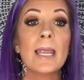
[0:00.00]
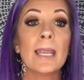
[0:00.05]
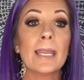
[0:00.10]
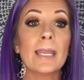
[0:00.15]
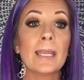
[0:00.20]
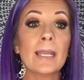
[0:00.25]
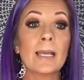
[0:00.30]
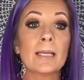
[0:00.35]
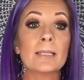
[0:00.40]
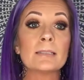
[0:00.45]

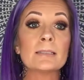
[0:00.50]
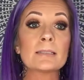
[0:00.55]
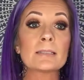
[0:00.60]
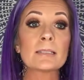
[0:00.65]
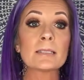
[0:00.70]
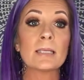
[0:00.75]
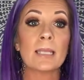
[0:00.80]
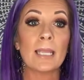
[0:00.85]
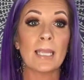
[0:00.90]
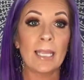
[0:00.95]
And
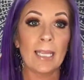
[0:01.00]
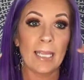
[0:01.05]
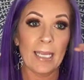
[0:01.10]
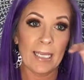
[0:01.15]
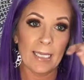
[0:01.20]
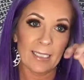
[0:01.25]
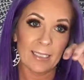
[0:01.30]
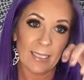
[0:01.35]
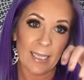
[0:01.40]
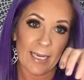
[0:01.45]

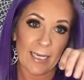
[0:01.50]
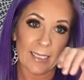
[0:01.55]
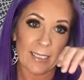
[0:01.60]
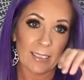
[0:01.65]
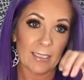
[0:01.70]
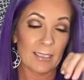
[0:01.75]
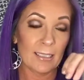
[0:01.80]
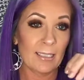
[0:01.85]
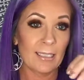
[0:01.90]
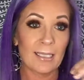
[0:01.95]
it, like,
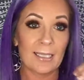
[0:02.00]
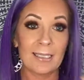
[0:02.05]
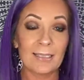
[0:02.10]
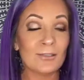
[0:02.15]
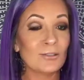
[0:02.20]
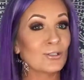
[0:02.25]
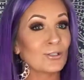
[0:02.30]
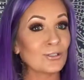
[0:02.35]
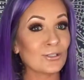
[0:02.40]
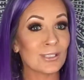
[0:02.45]

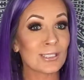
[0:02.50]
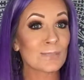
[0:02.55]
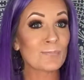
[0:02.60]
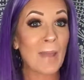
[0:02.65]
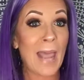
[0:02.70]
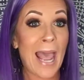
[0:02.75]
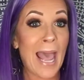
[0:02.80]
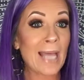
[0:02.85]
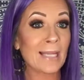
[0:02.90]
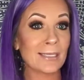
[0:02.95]
this
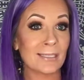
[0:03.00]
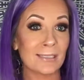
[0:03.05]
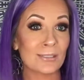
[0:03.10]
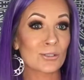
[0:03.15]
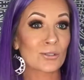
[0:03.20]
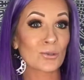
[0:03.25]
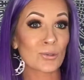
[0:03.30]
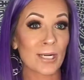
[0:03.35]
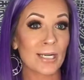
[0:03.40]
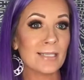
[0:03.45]
patent
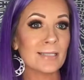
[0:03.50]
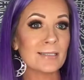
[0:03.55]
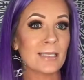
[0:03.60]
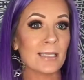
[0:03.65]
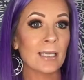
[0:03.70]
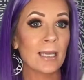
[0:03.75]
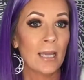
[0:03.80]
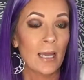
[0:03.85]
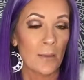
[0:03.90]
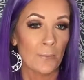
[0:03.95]
is
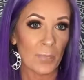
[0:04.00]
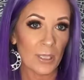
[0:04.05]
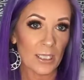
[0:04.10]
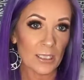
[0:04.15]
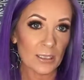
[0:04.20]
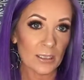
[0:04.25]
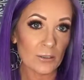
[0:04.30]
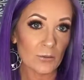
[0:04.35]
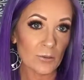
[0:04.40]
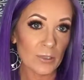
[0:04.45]
crazy, but
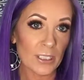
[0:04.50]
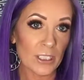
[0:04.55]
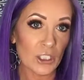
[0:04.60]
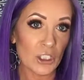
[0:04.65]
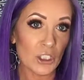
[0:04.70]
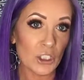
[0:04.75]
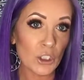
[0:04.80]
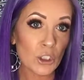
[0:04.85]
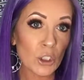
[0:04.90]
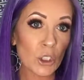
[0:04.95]
it literally
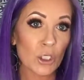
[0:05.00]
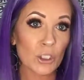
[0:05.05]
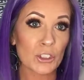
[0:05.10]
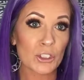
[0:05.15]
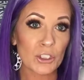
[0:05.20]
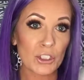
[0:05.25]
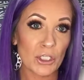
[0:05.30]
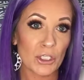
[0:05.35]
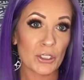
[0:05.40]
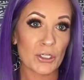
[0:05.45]

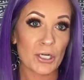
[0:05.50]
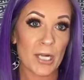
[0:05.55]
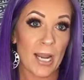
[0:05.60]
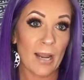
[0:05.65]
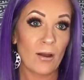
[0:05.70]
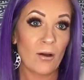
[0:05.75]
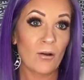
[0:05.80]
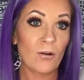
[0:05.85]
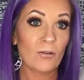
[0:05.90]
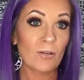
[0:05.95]
cures to your
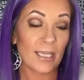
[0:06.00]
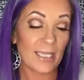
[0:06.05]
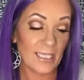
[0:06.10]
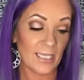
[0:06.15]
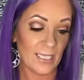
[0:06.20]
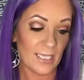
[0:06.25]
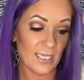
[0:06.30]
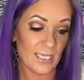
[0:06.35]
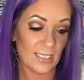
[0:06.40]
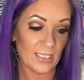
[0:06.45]
nail. Like
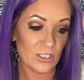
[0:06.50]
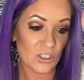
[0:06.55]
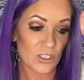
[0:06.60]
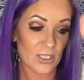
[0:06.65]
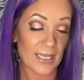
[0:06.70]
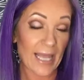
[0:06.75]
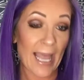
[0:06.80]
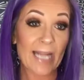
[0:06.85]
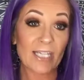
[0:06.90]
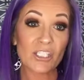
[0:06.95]
it
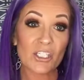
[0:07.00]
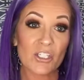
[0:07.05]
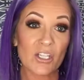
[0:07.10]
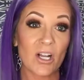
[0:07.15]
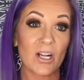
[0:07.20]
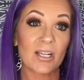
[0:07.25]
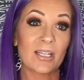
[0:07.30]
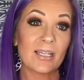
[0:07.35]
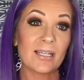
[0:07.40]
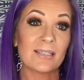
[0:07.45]
latches
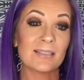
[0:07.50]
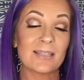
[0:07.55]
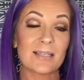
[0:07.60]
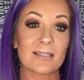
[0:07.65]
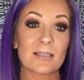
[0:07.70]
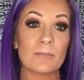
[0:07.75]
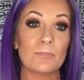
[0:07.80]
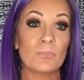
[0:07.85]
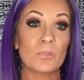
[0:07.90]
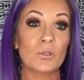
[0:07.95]
on and it
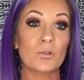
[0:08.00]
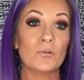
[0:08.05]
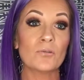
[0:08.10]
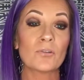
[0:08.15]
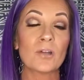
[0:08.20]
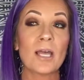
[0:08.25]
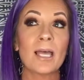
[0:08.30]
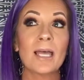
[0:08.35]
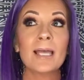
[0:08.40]
doesn't move.